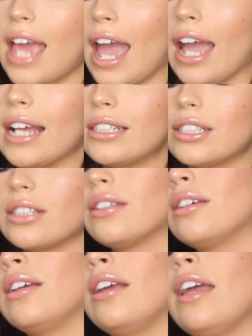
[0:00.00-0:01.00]
Ted.
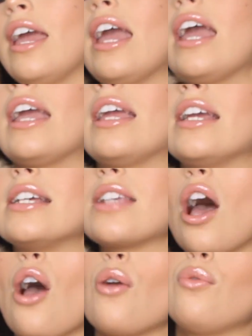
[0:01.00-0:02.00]
He's
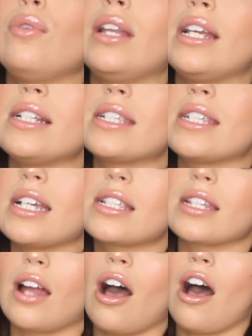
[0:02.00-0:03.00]
only
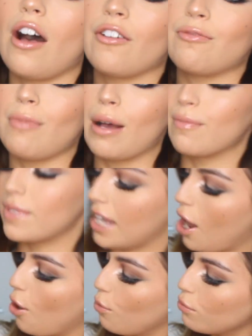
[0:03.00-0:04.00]
6.5 months
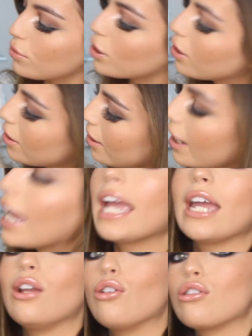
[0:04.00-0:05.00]
old.
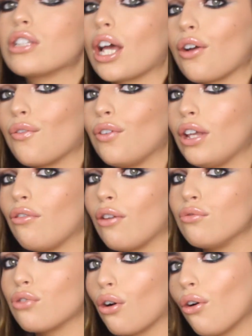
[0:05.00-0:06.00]
He looks like a fully
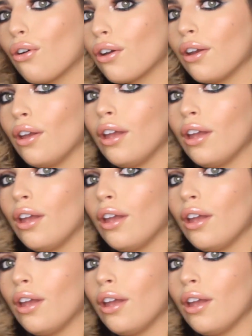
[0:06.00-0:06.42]
grown dog.